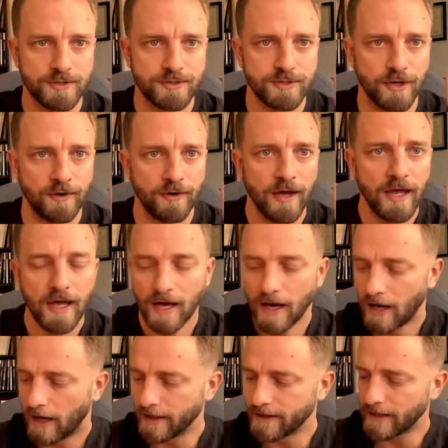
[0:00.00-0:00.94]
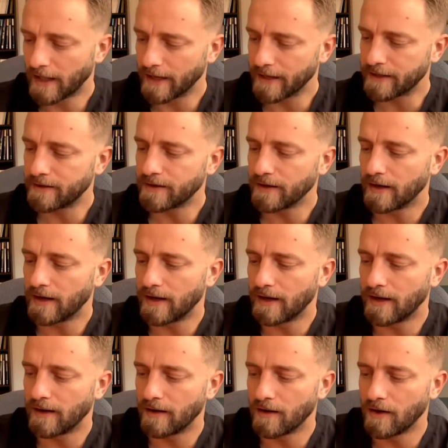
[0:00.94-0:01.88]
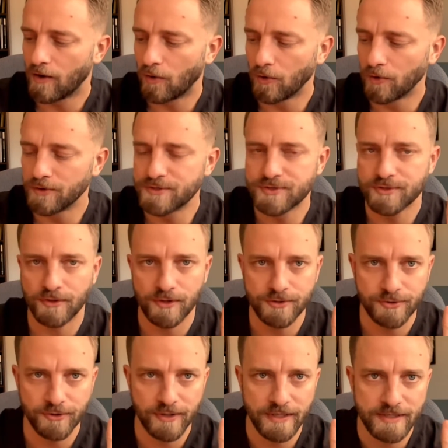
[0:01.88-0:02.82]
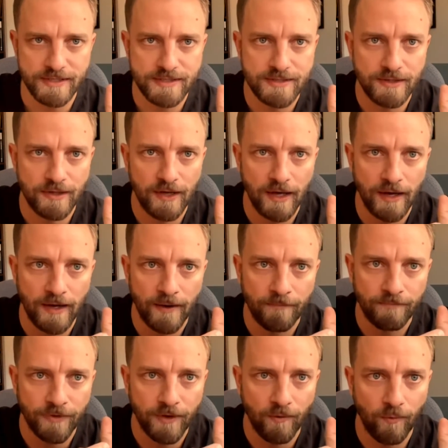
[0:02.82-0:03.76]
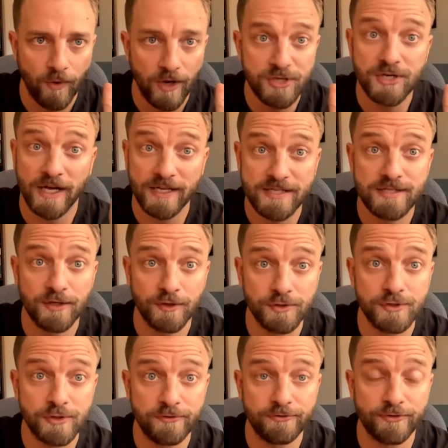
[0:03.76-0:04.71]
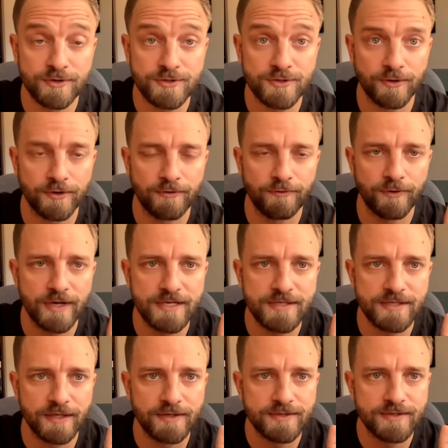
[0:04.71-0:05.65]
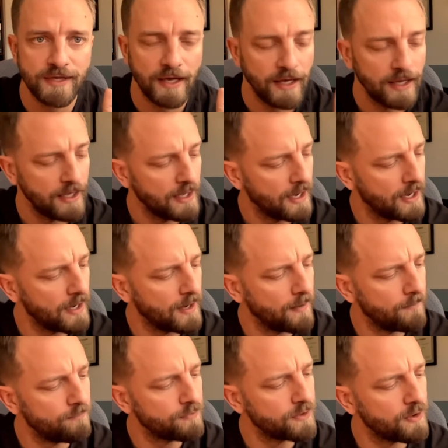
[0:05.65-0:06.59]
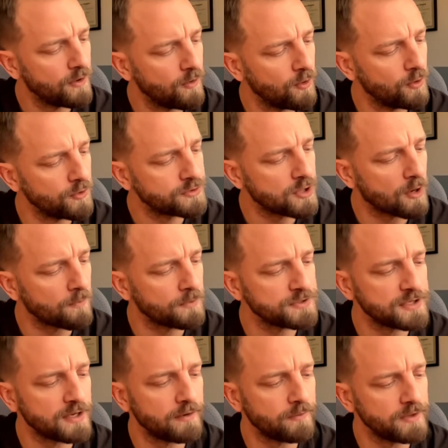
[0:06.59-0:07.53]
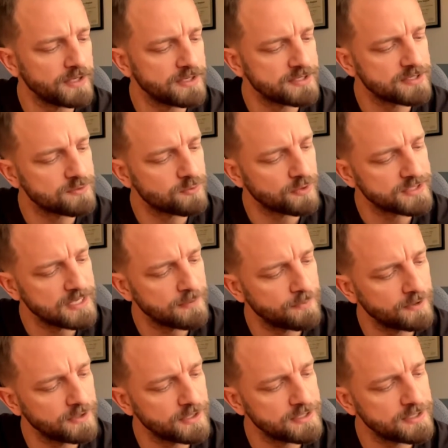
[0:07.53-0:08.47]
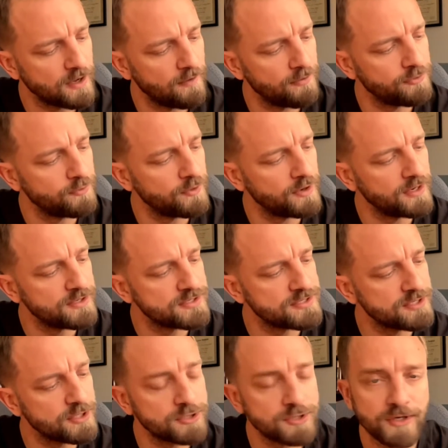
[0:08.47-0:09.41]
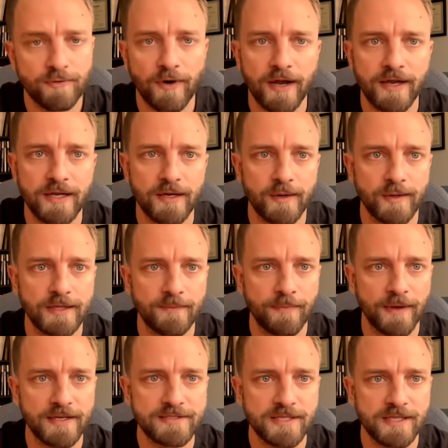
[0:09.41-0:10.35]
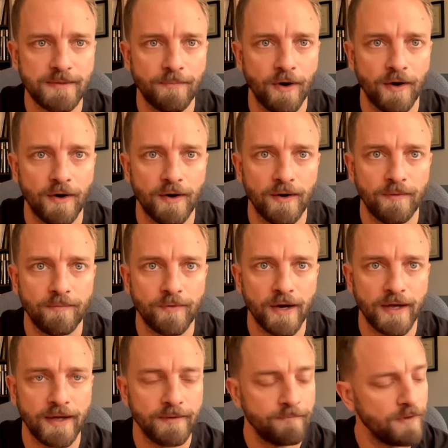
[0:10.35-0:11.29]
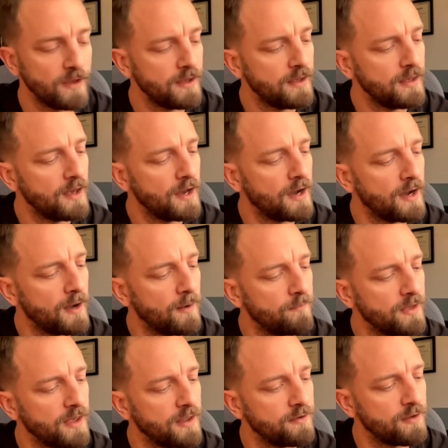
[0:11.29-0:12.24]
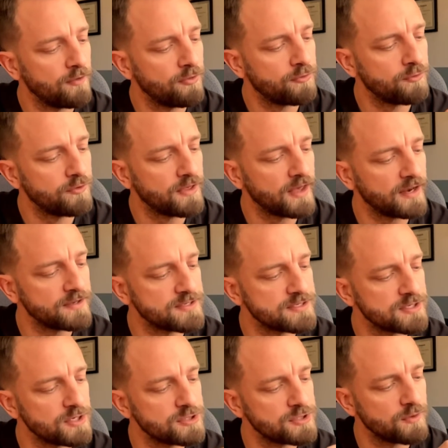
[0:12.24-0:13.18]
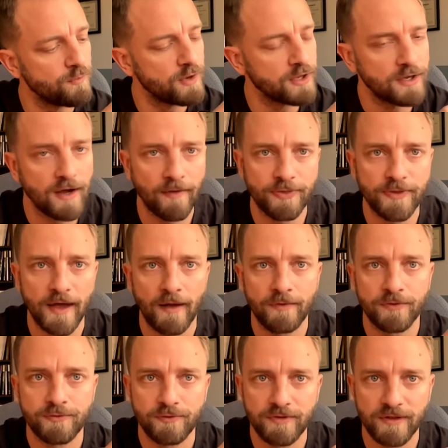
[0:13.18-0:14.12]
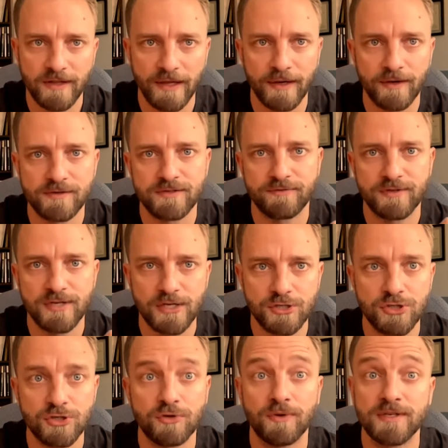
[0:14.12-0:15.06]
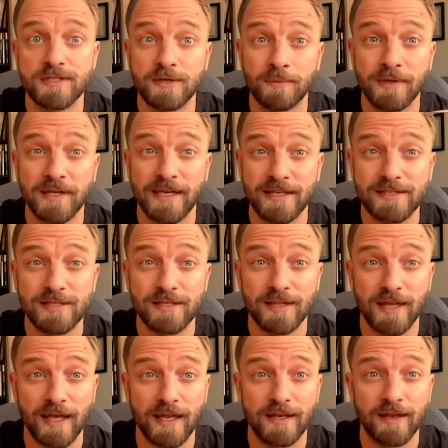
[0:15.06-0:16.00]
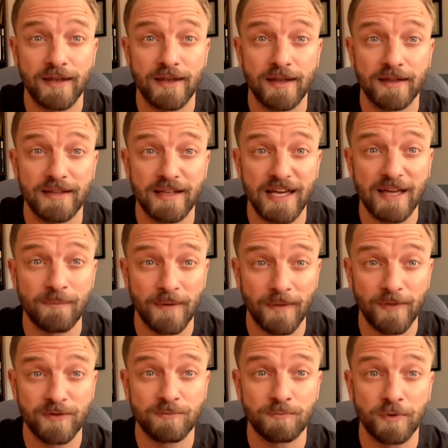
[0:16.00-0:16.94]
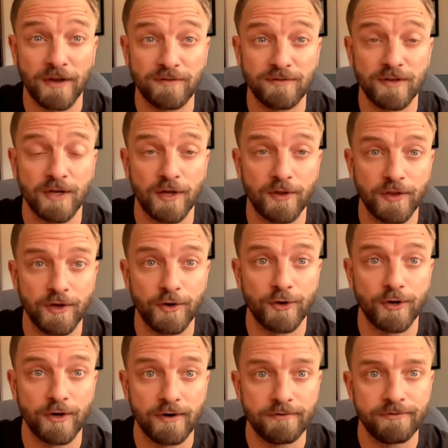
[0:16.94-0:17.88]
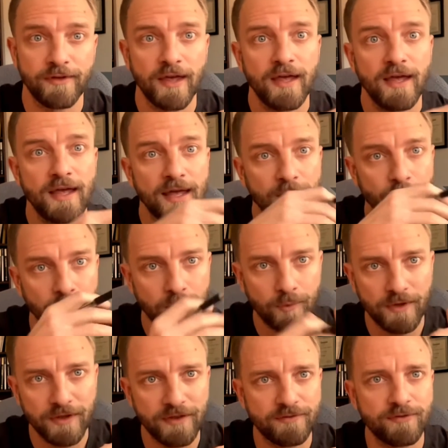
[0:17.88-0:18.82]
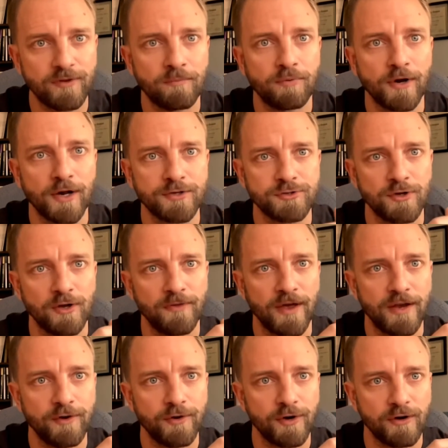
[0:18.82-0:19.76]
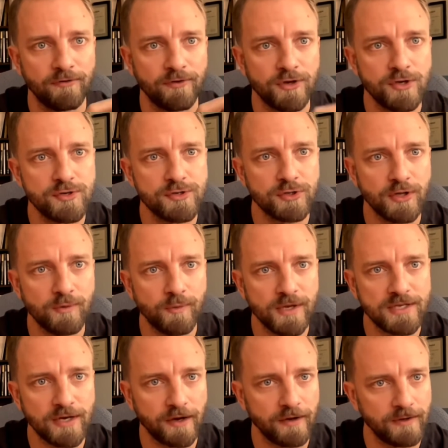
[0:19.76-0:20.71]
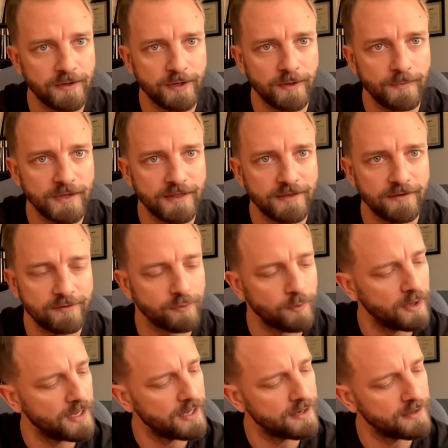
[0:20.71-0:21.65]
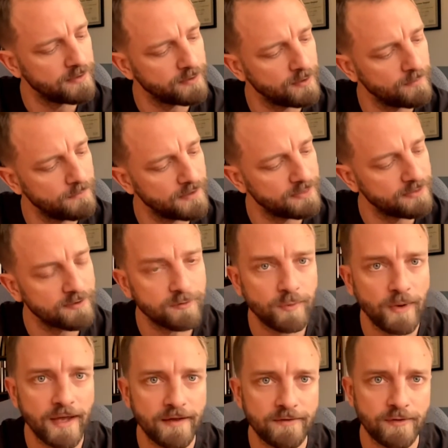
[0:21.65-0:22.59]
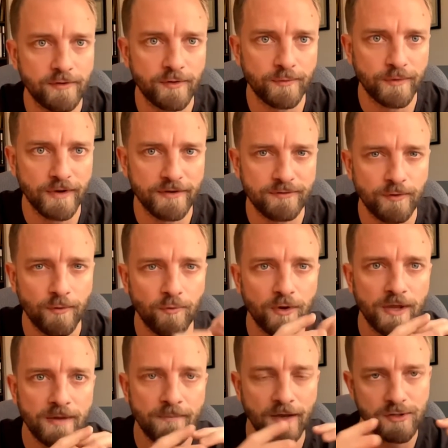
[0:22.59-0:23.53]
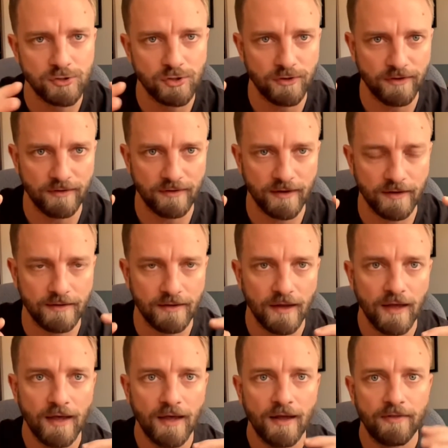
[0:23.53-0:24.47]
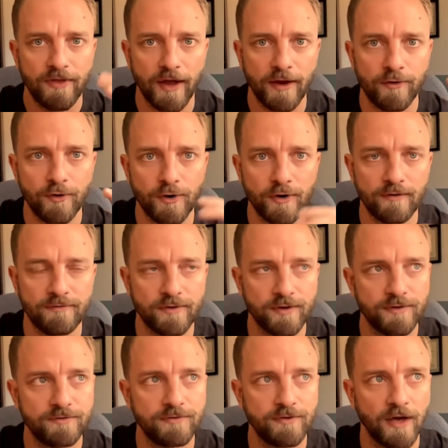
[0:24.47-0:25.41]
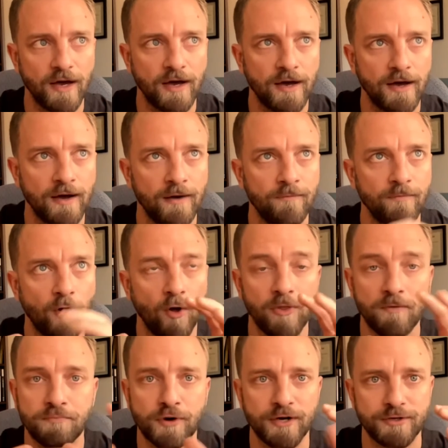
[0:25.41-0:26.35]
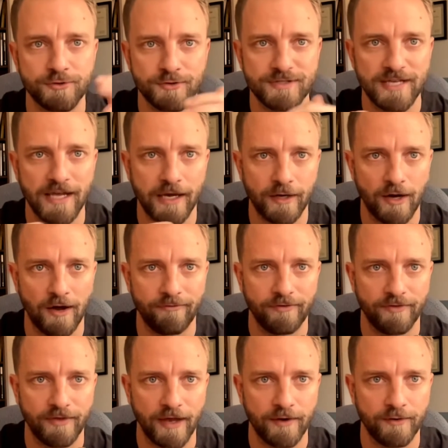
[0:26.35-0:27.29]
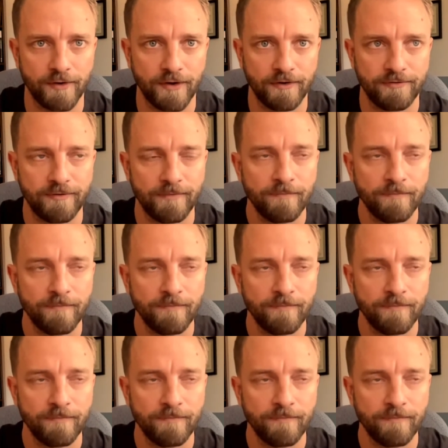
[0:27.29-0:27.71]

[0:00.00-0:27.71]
So, unlike uh, old surgeries, um, which I still do for certain reasons um, old carpal tunnel releases were typically done through an incision right here at the base of the palm, right? Um, and, and through that incision, we cut down through the layers of tissue until we get to that the ligament that's pressing on the nerve, and we release the pressure on that nerve. And usually we tunnel a little bit this way and a little bit this way into the wrist to really make sure that that, that nerve is, uh, all the pressure is taken off of that nerve.